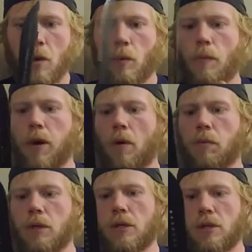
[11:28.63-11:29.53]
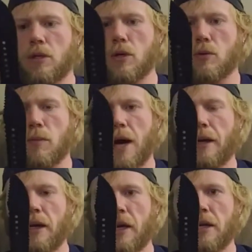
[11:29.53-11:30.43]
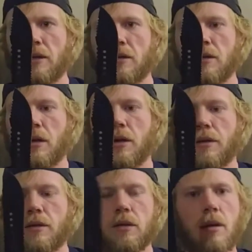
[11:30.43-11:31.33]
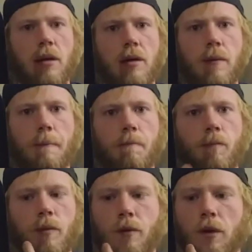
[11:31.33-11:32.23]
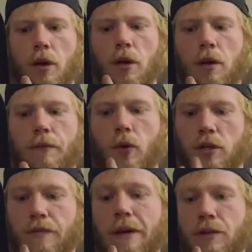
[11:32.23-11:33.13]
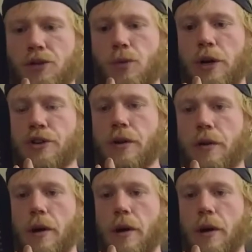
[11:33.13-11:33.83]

would probably suit my needs as for a survival situation.